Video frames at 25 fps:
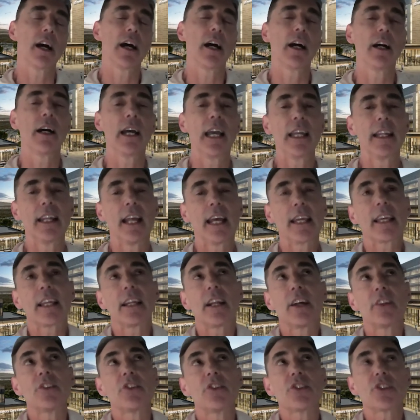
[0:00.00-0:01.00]
right? And I can
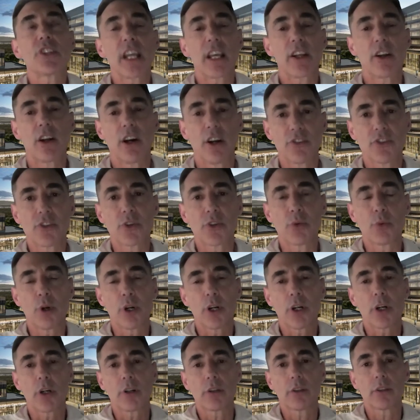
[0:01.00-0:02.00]
understand also
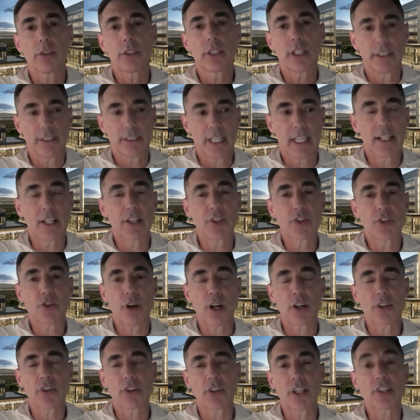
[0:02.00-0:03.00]
where, let's say, an
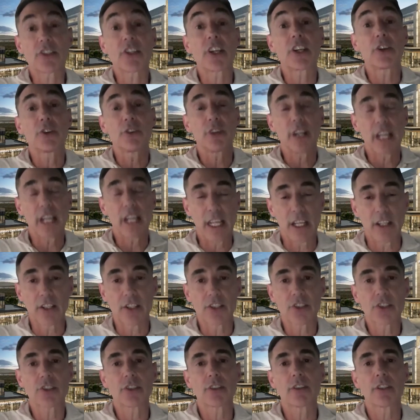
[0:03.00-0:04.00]
instructor, let's say you're an
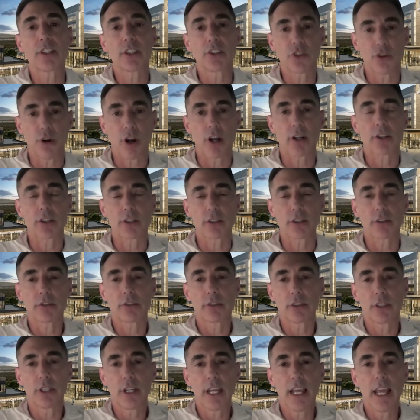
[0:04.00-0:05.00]
English instructor,
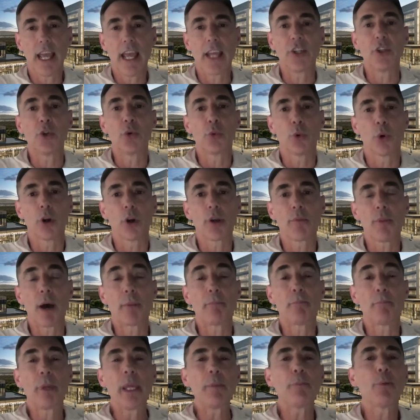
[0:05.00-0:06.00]
and you worry
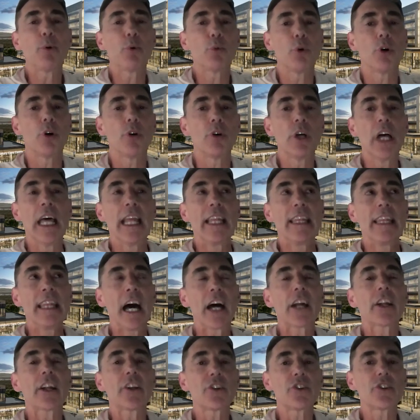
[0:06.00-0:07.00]
about people will
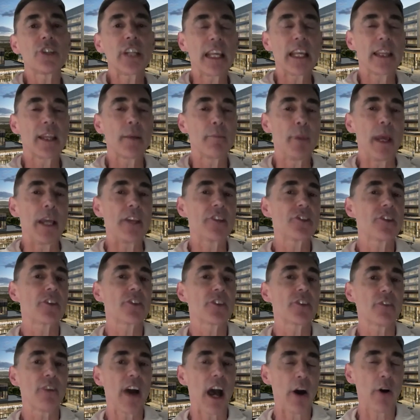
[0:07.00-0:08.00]
not understand the
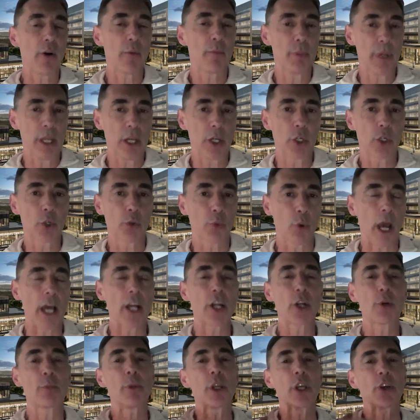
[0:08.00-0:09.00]
basics of how to be a good
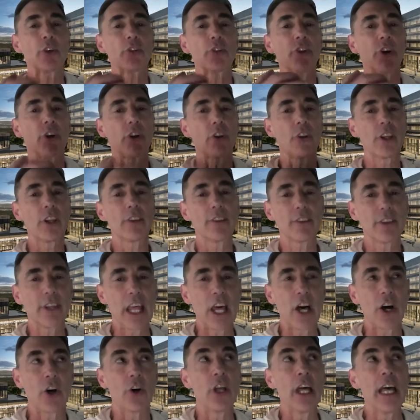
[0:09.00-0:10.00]
writer because
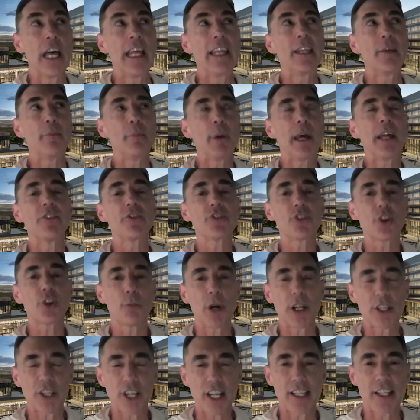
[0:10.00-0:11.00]
they'll depend so
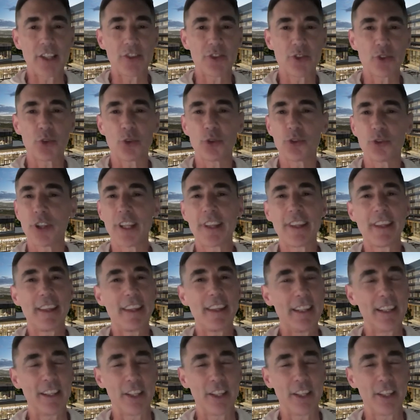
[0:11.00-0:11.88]
much on these tools that